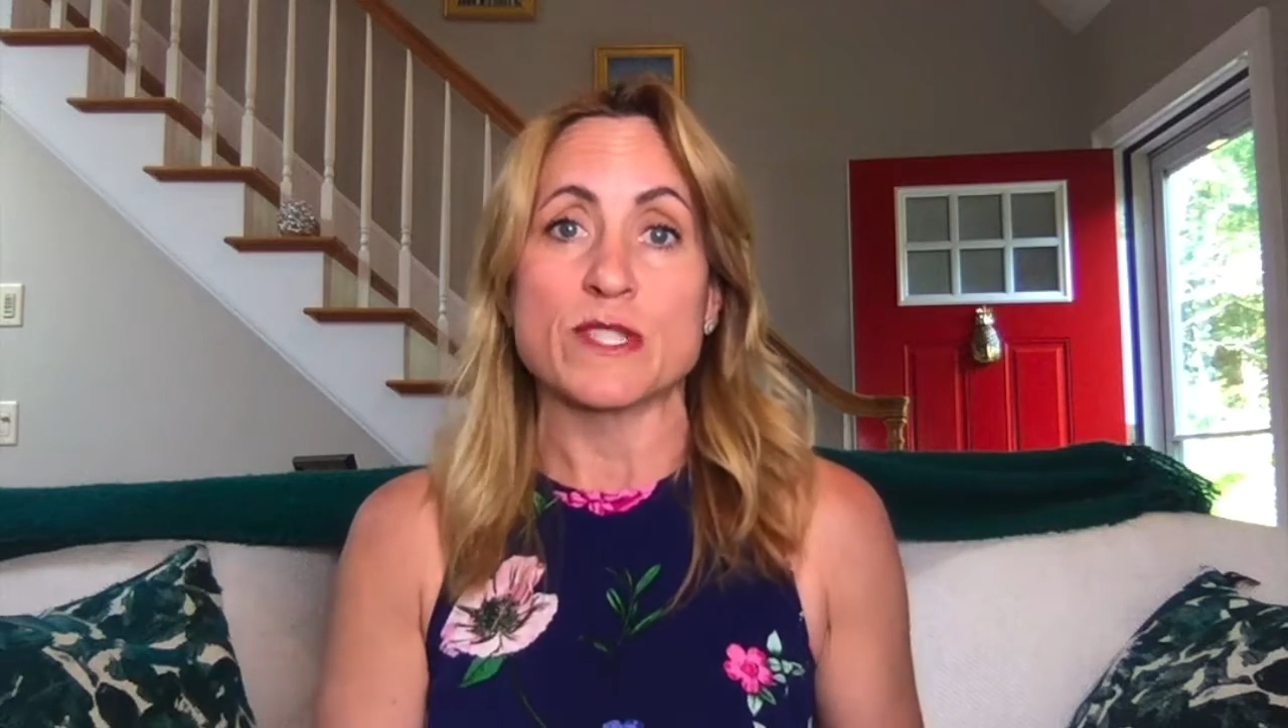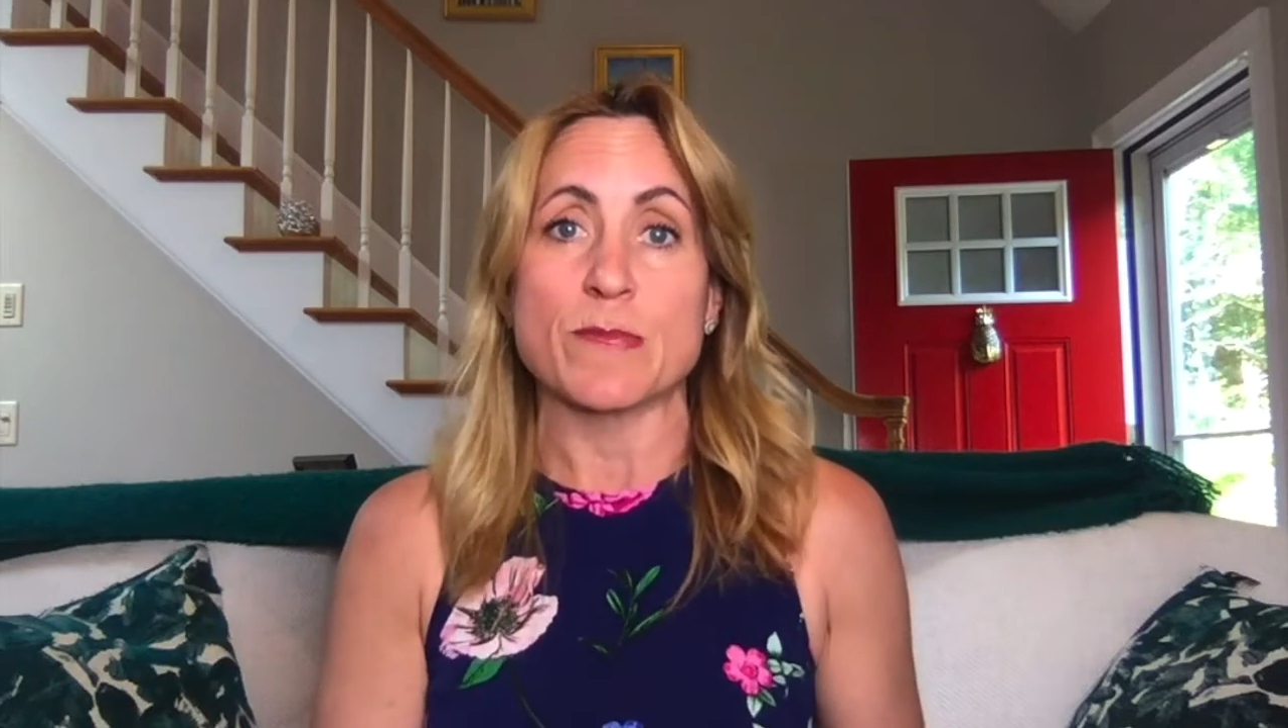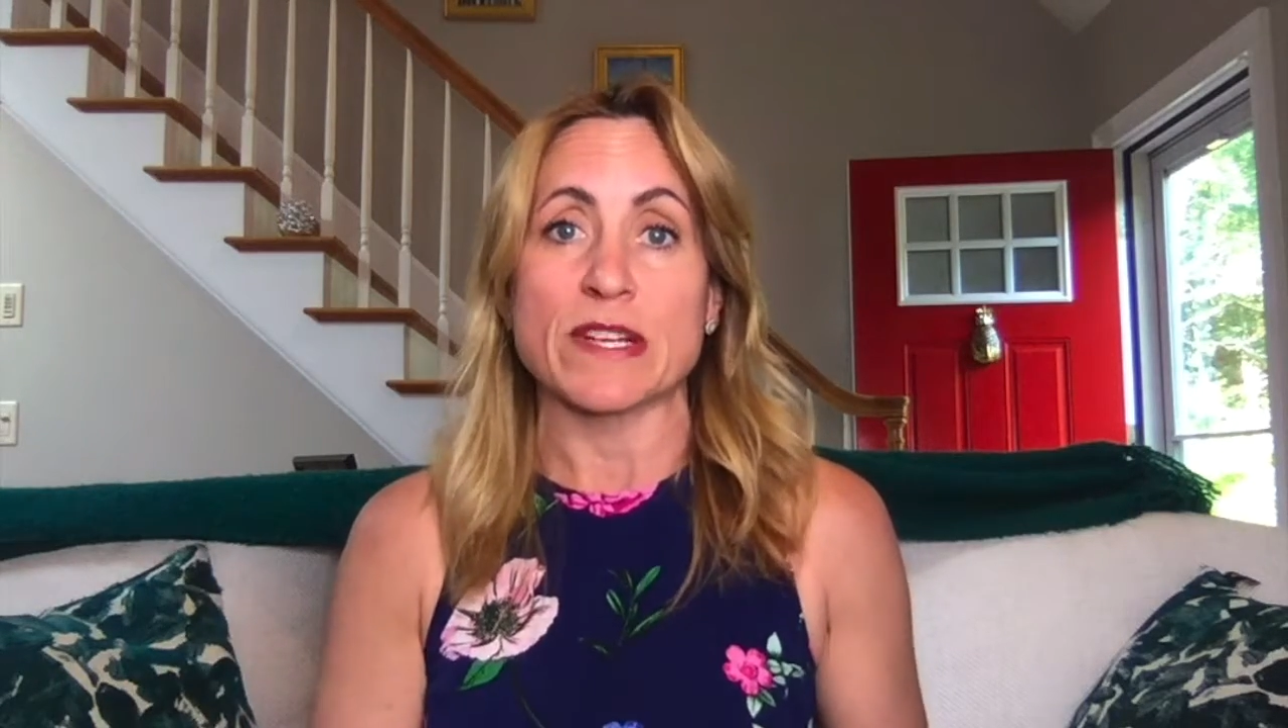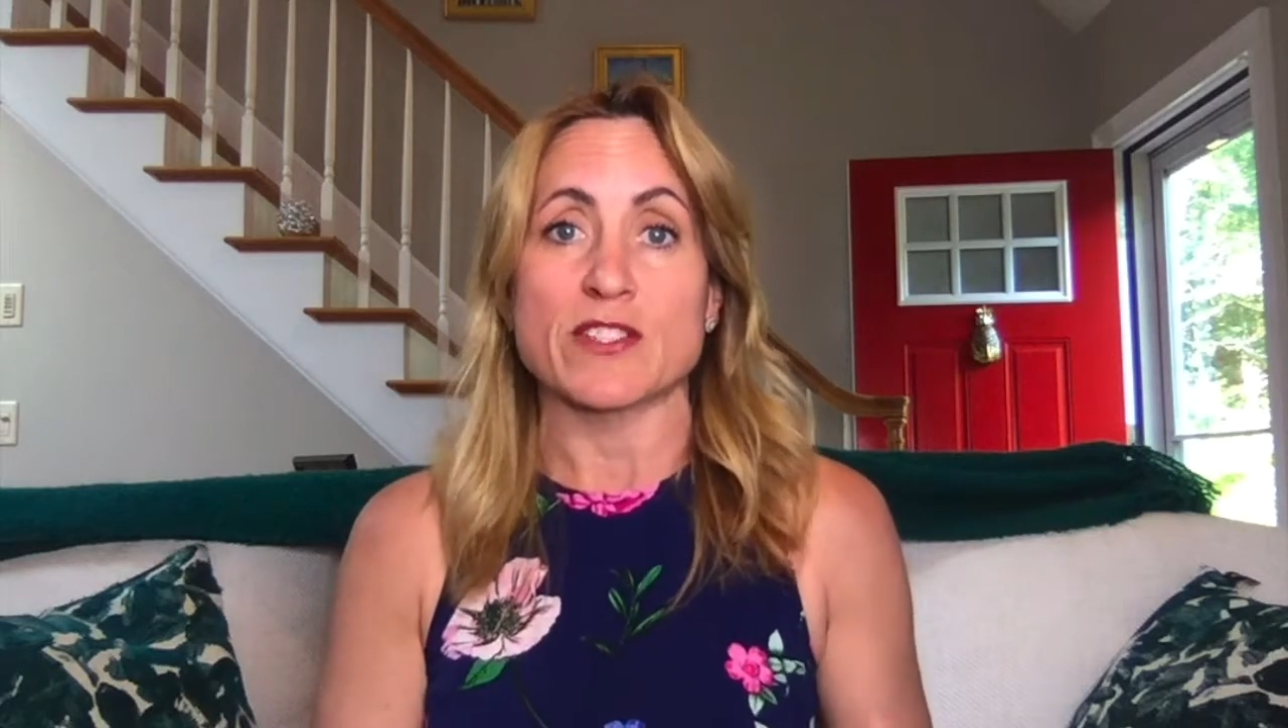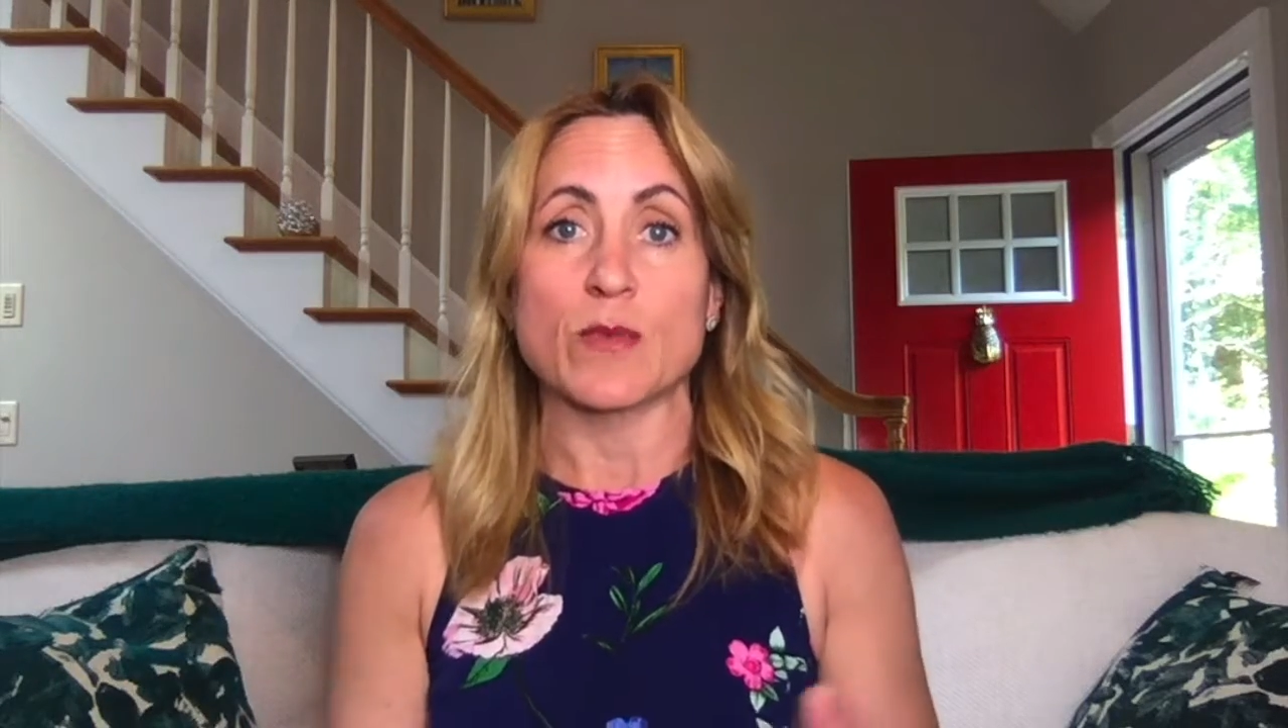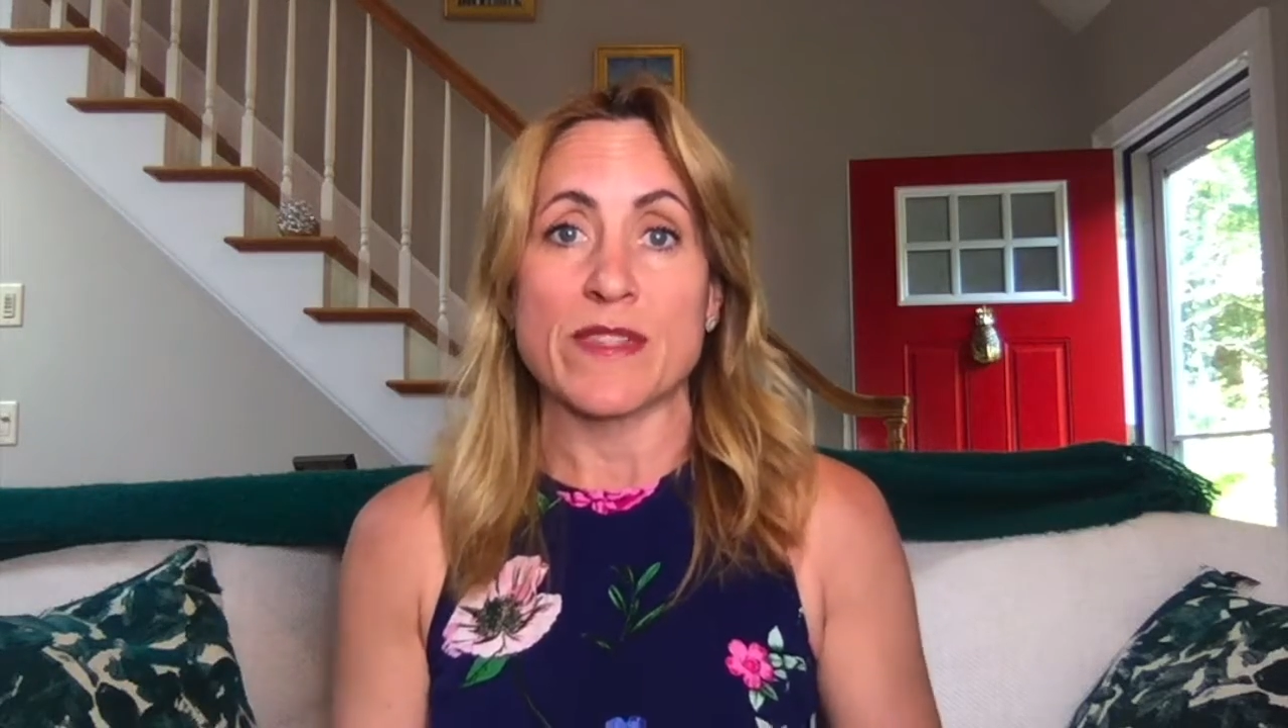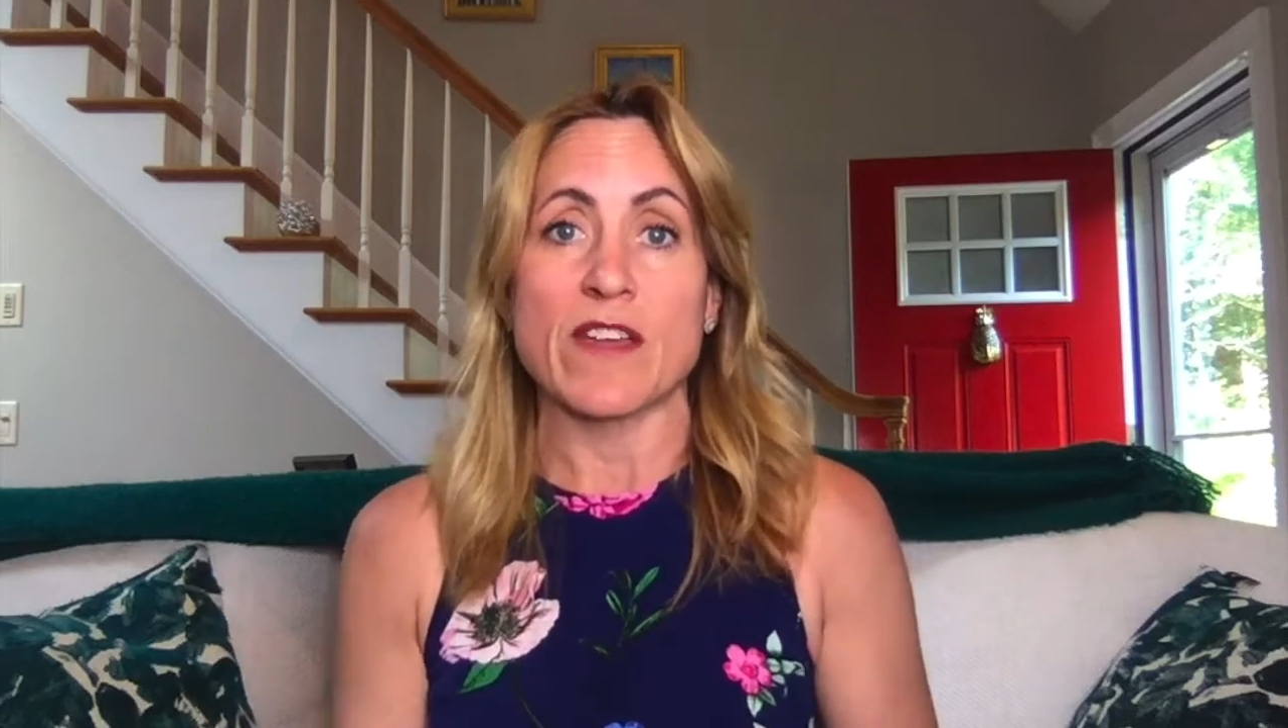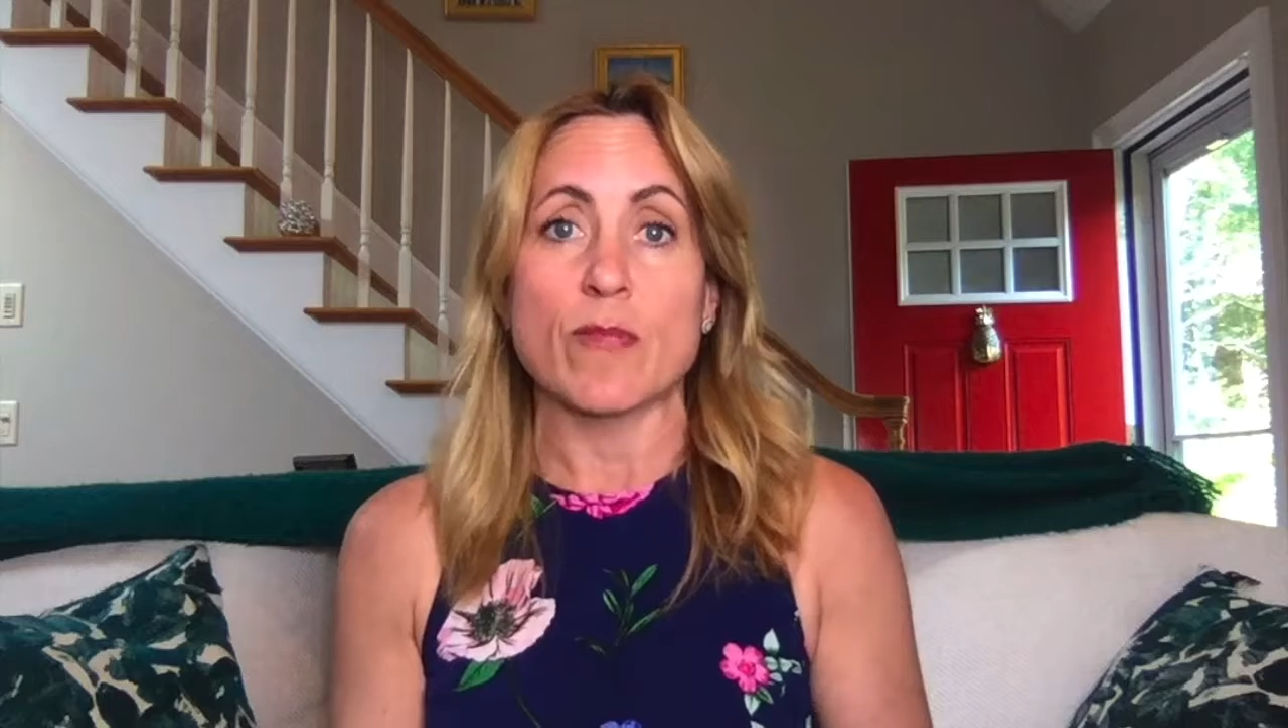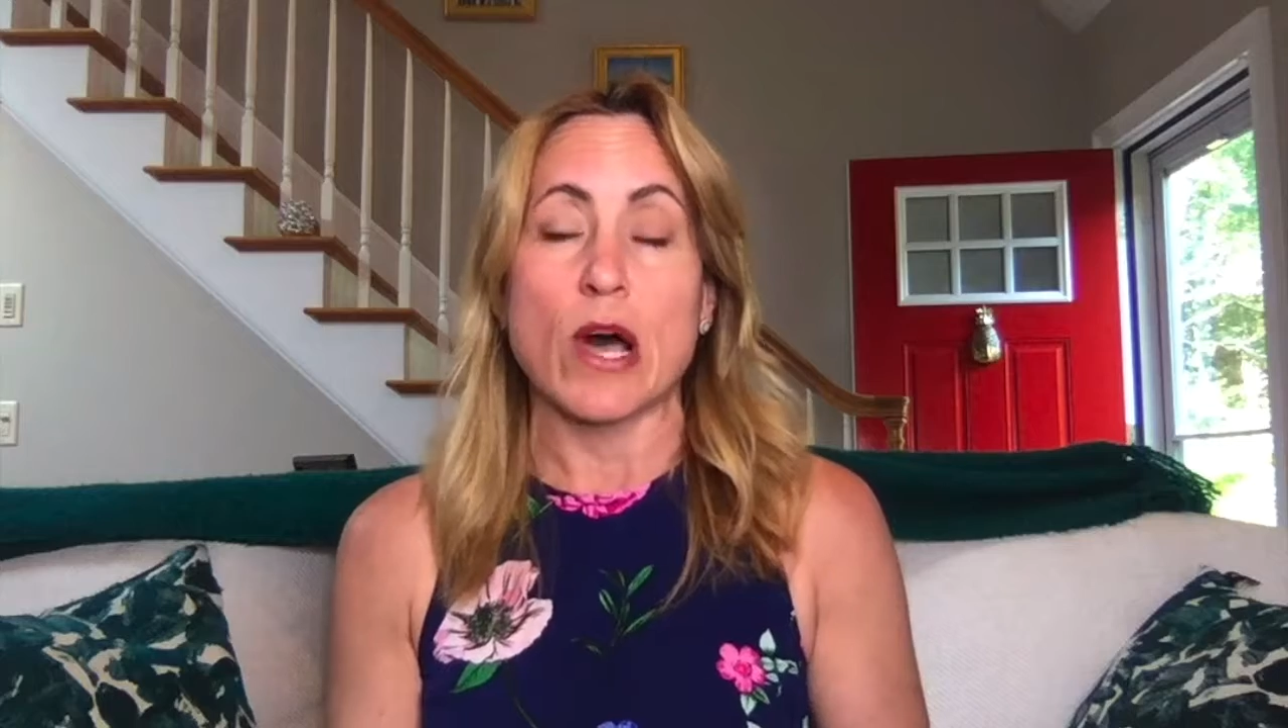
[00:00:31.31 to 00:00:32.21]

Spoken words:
inspector when they've